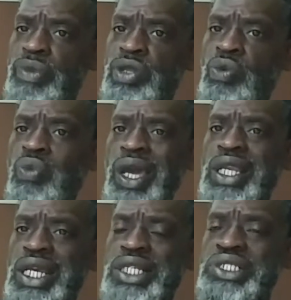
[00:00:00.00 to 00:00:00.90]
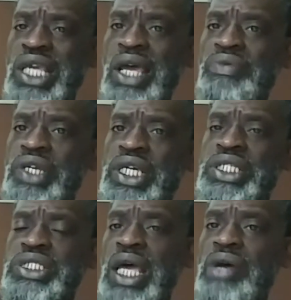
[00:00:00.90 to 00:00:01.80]
the way that it sounded, it
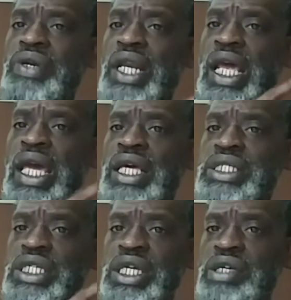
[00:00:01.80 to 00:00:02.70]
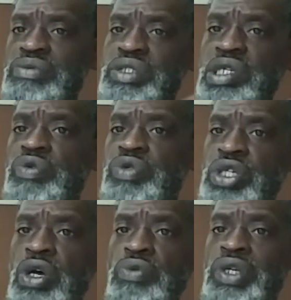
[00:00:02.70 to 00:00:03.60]
sounded as if
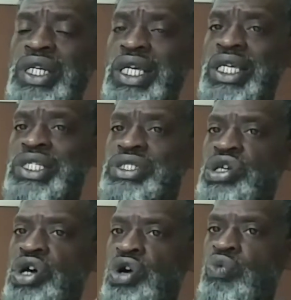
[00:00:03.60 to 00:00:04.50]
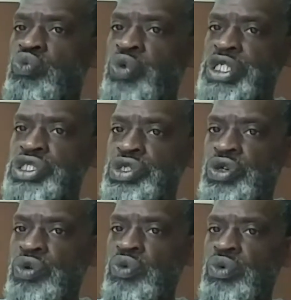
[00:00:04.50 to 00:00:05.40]
serotonin is the
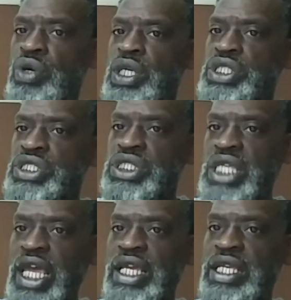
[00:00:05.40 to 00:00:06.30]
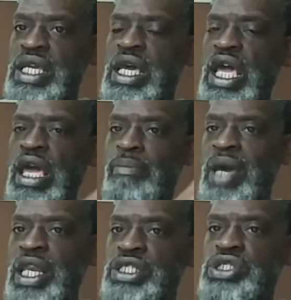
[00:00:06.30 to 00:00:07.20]
original state and
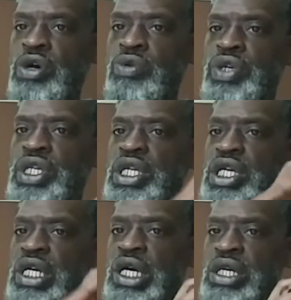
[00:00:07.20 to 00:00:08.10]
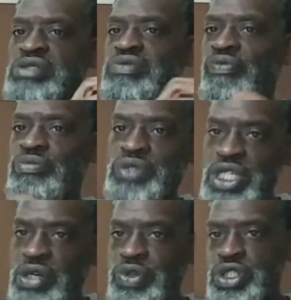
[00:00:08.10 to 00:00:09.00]
melatonin comes from
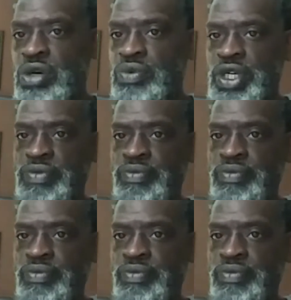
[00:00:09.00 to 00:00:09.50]
serotonin.